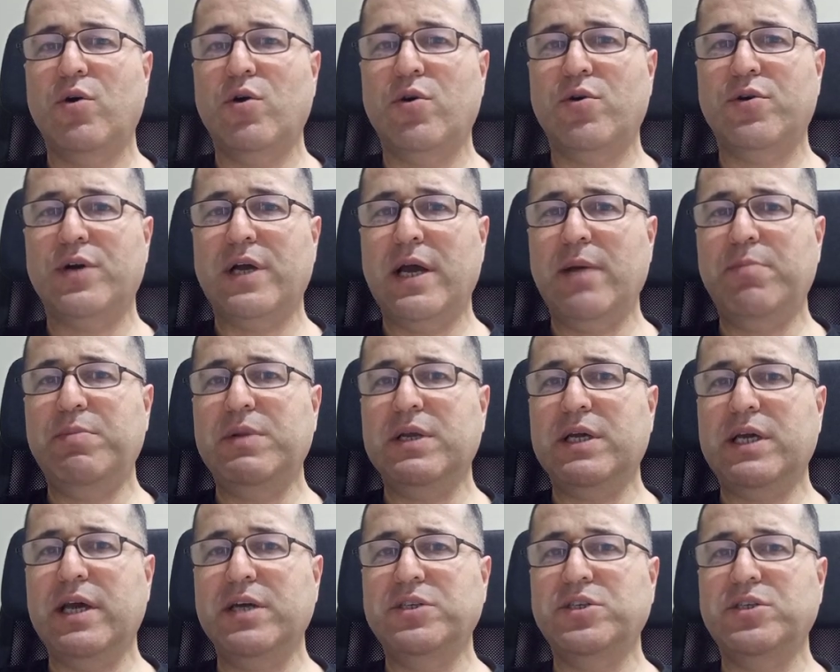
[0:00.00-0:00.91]
or
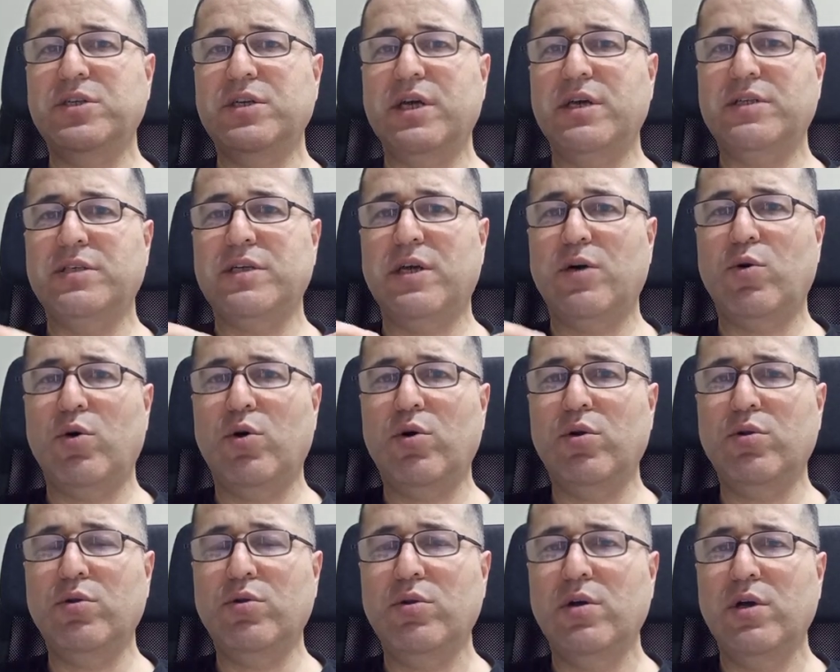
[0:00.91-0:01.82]
application as a
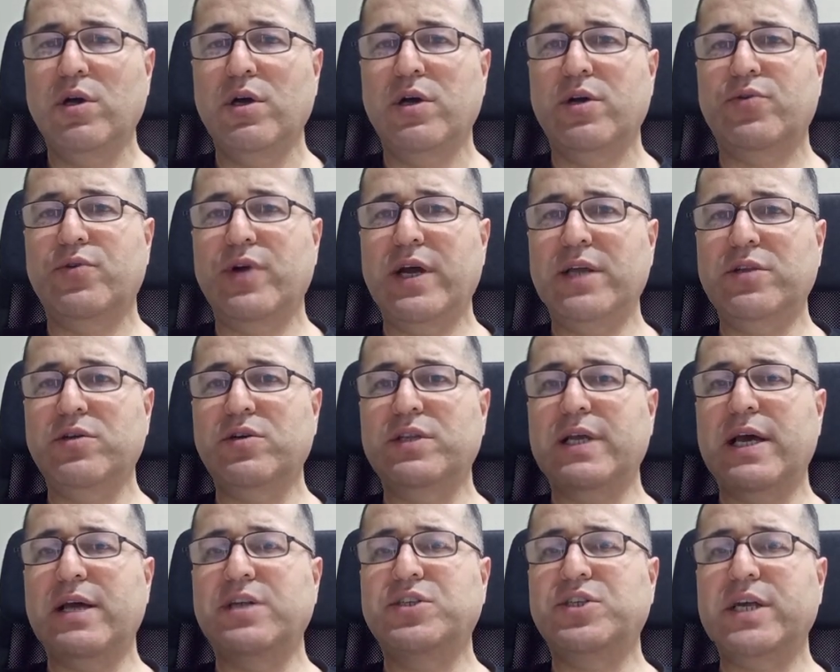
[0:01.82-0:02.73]
whole rather
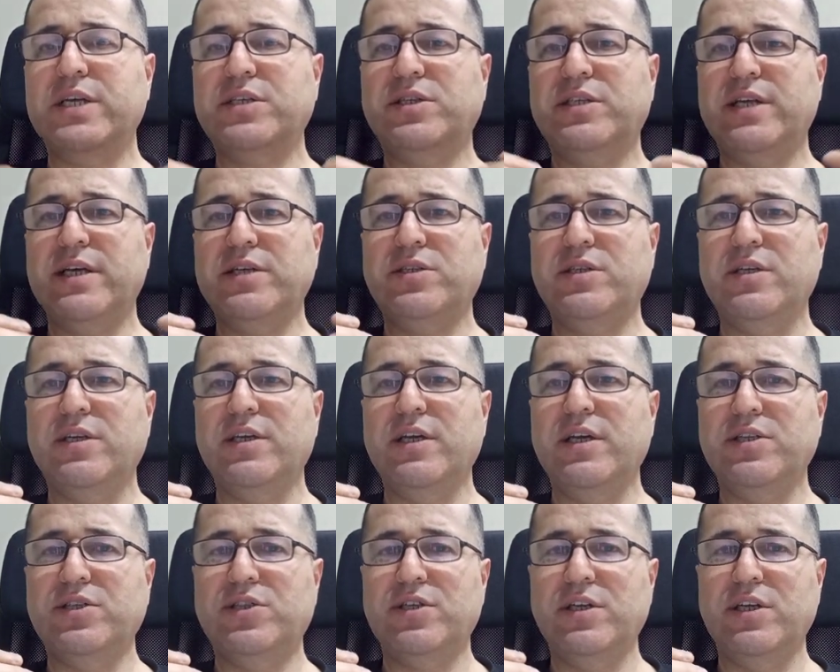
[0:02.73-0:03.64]
than just testing
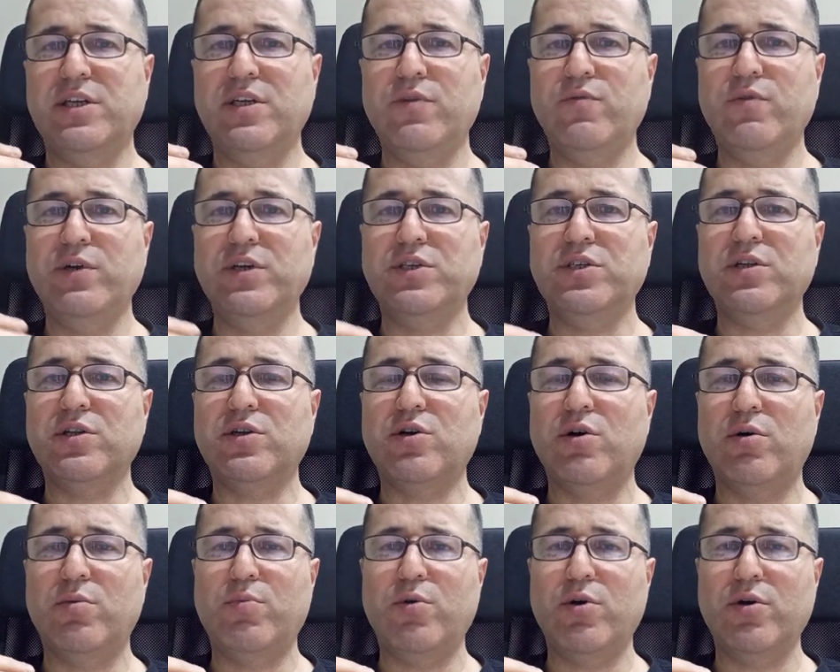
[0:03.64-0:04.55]
its individual
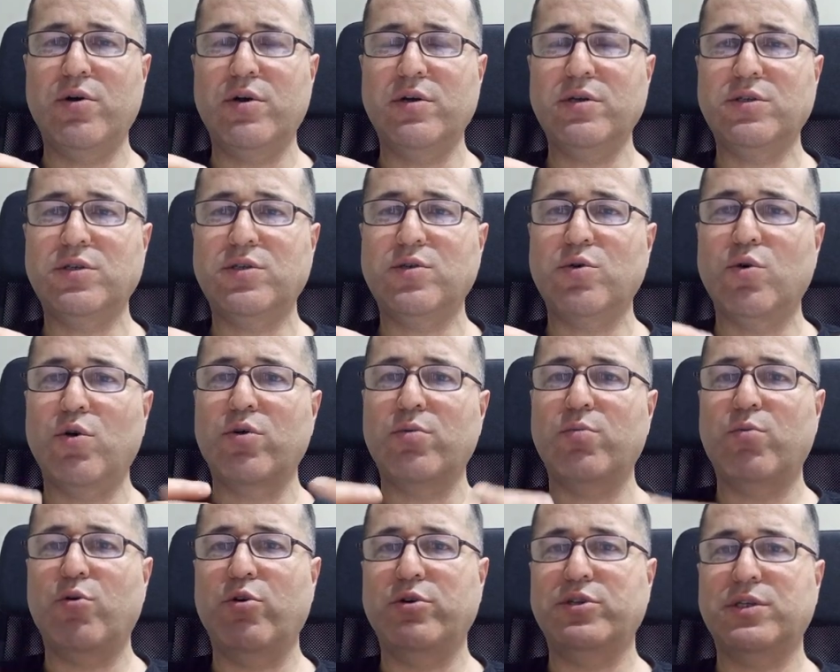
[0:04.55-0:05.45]
components or
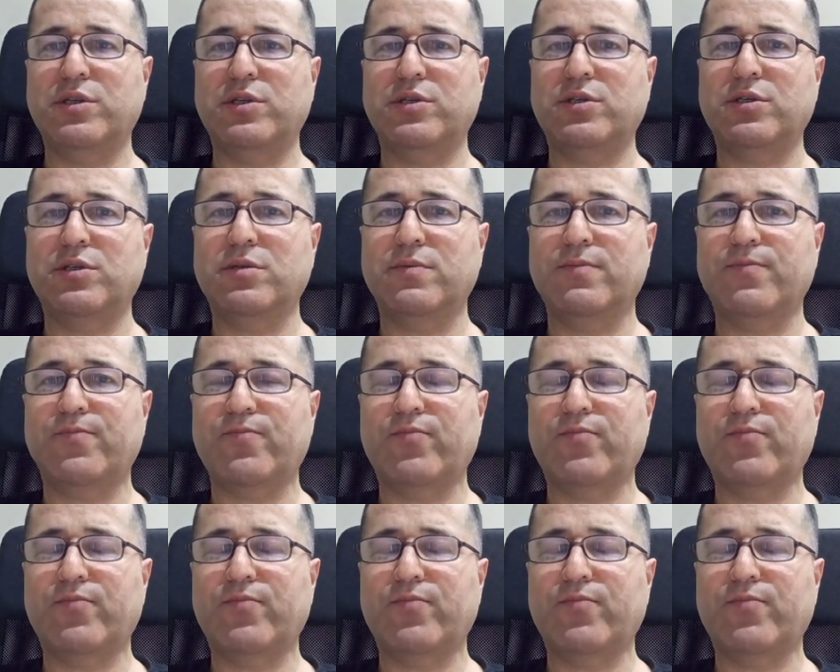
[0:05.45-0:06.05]
modules.